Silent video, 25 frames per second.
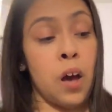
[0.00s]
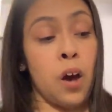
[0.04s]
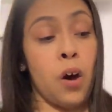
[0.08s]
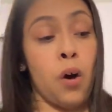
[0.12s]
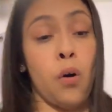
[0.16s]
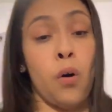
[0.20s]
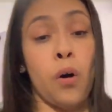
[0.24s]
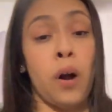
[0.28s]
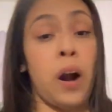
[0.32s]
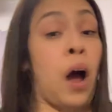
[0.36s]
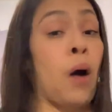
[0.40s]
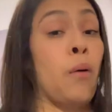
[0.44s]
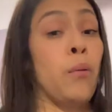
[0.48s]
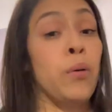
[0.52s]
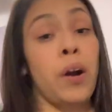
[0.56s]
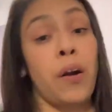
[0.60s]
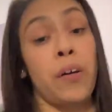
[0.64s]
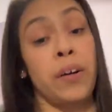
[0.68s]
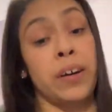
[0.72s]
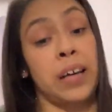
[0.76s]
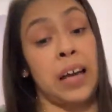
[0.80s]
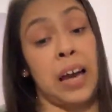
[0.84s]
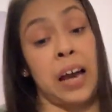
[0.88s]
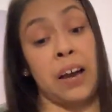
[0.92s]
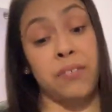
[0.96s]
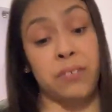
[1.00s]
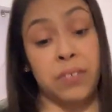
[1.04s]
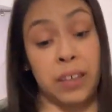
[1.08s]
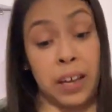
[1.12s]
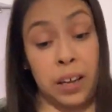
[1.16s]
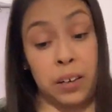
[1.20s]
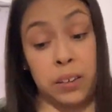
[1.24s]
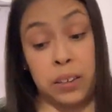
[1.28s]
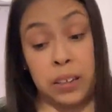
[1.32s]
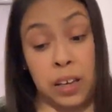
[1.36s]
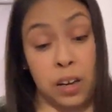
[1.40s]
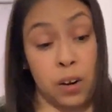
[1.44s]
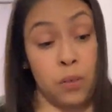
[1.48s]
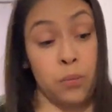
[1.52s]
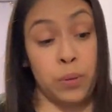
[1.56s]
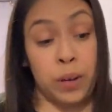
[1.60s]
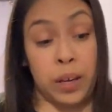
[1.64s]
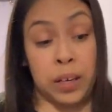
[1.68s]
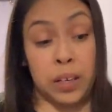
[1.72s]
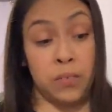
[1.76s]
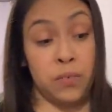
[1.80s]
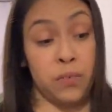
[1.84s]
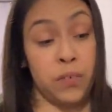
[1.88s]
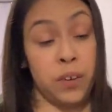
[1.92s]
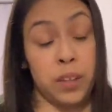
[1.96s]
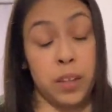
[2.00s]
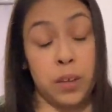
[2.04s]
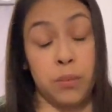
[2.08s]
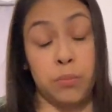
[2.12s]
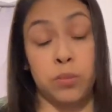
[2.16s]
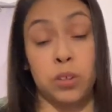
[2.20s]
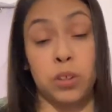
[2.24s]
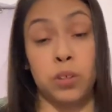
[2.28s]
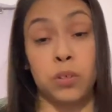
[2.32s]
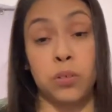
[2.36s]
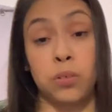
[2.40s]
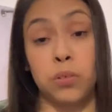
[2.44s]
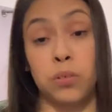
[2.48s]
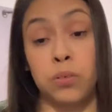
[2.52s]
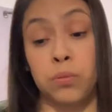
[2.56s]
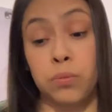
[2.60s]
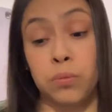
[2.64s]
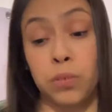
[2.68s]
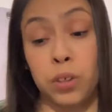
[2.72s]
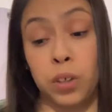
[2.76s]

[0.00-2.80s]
Or I would already have that there ready for them to